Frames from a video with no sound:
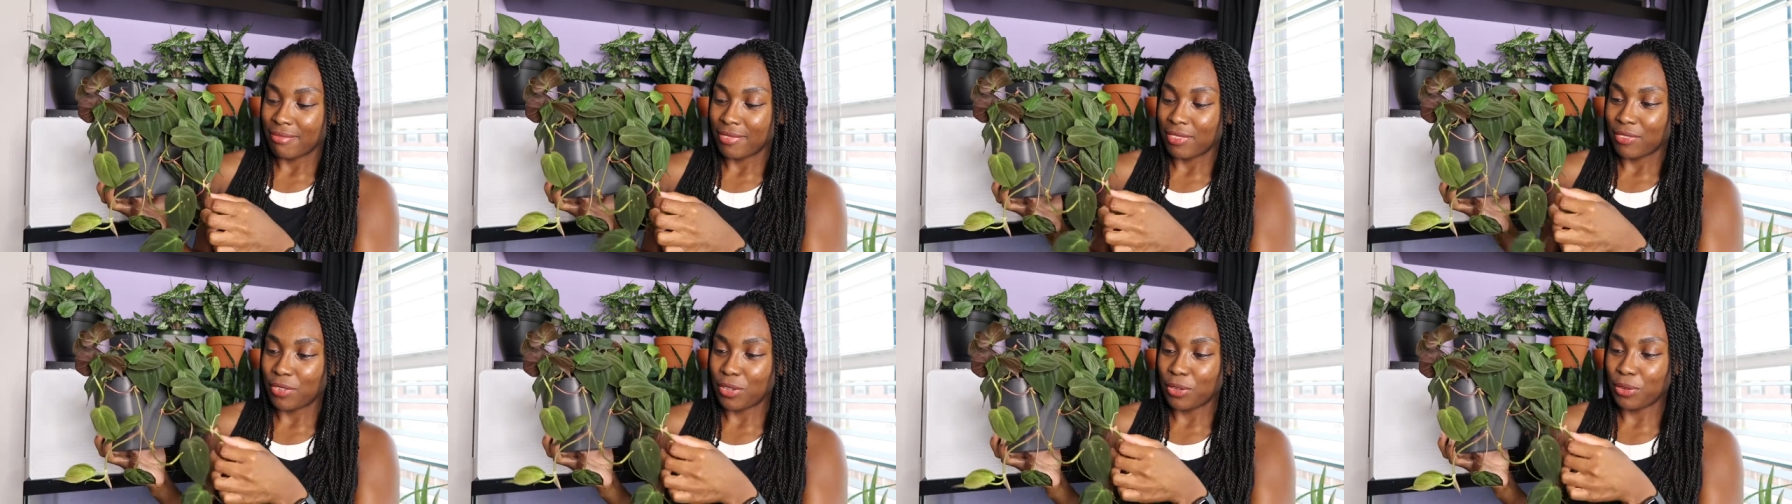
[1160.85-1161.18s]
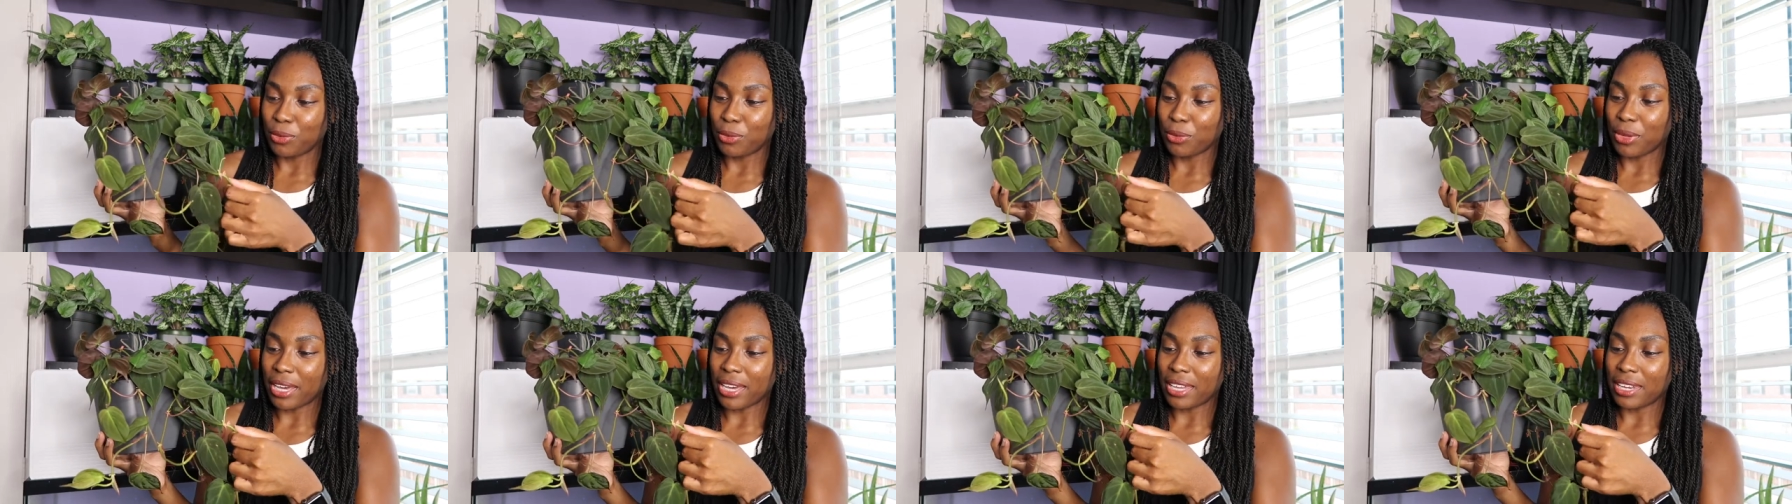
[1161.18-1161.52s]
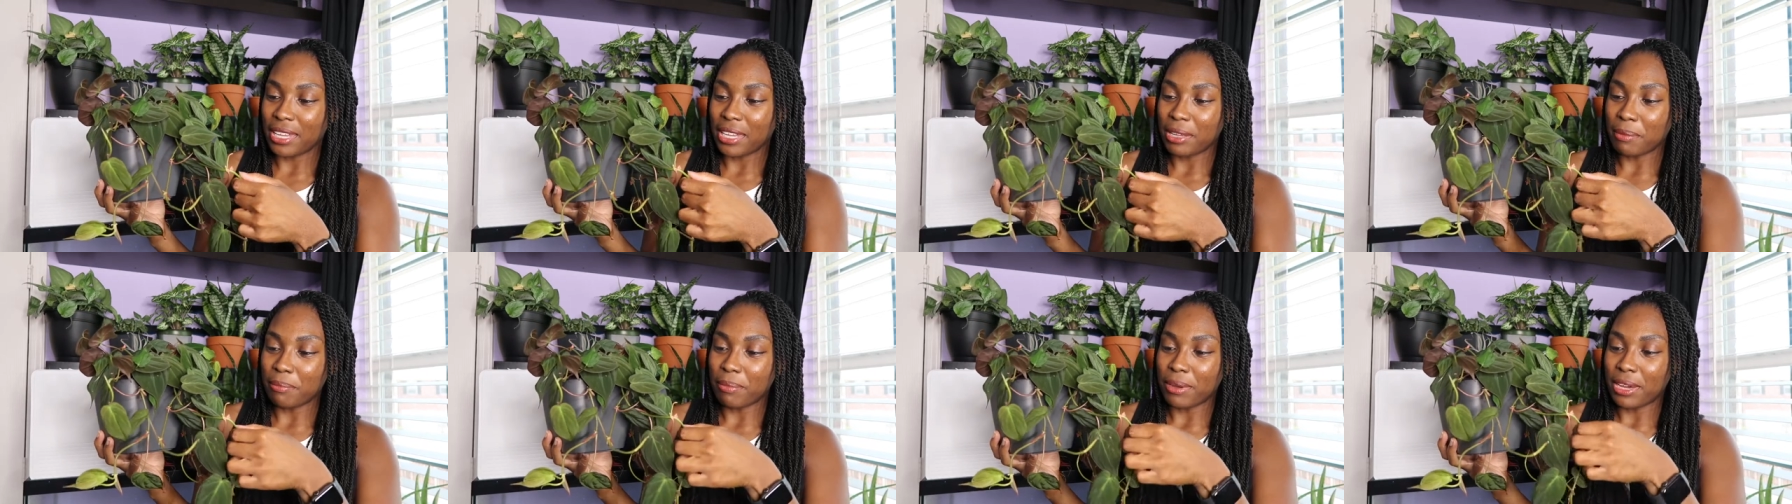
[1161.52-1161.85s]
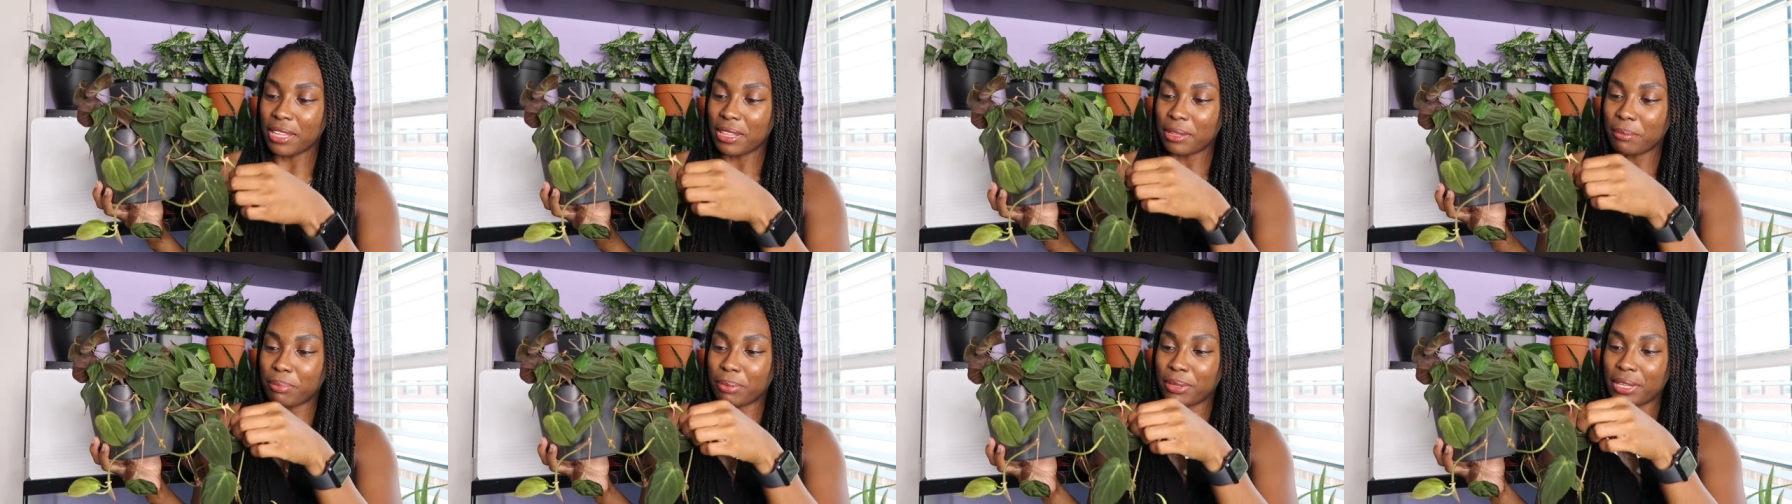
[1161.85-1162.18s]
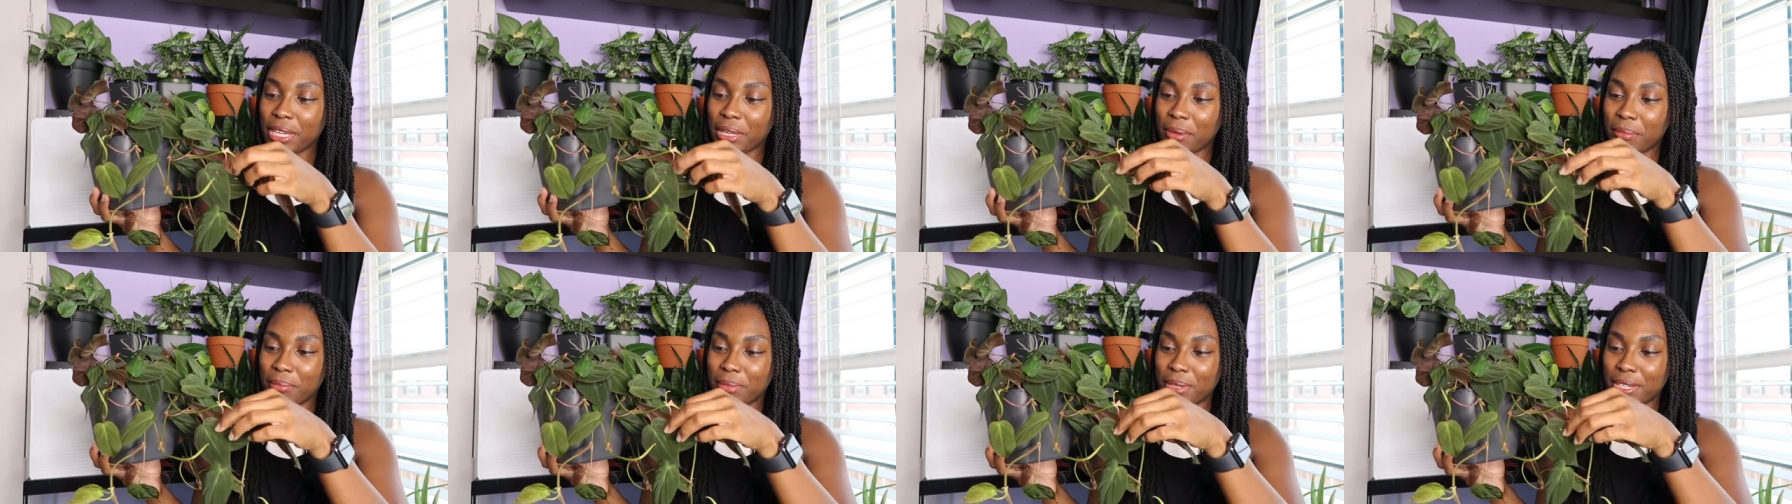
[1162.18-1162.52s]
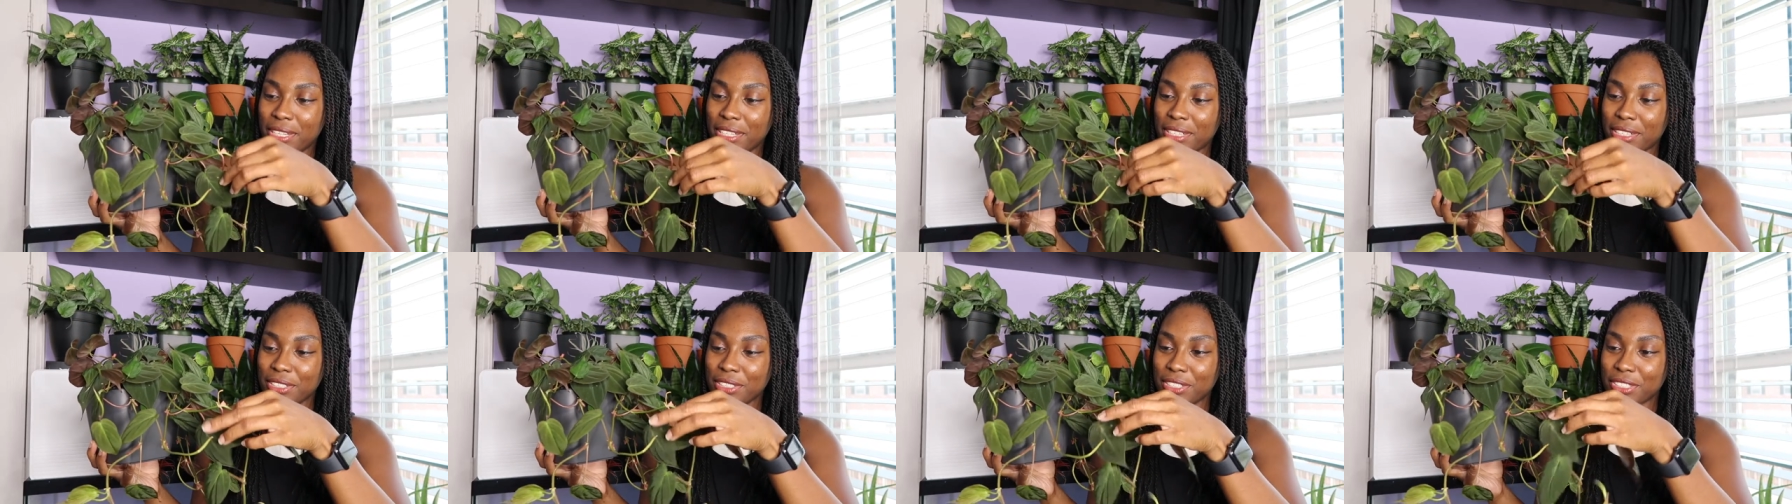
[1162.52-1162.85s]
if you got hit by the plant
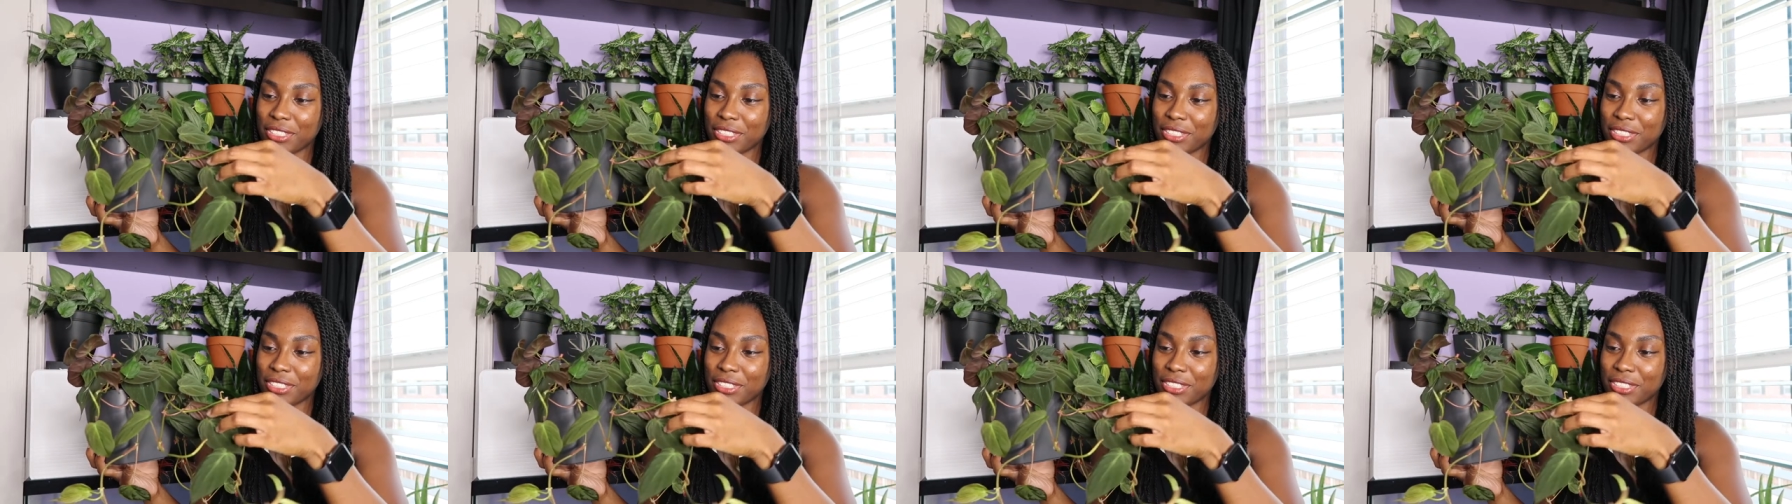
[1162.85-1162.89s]
bug